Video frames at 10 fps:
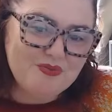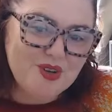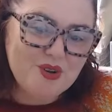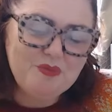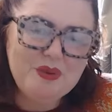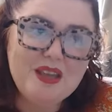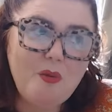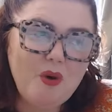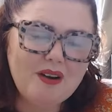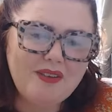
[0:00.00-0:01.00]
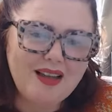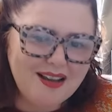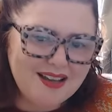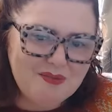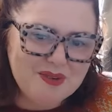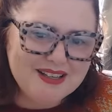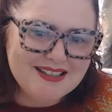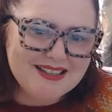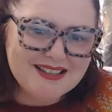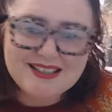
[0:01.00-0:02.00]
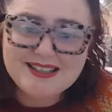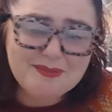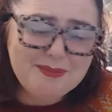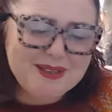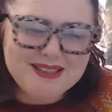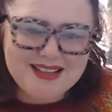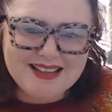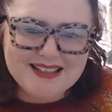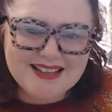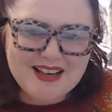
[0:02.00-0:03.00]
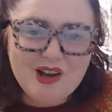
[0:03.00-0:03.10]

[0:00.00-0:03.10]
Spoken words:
You could be one of our lucky winners. It's as simple as that.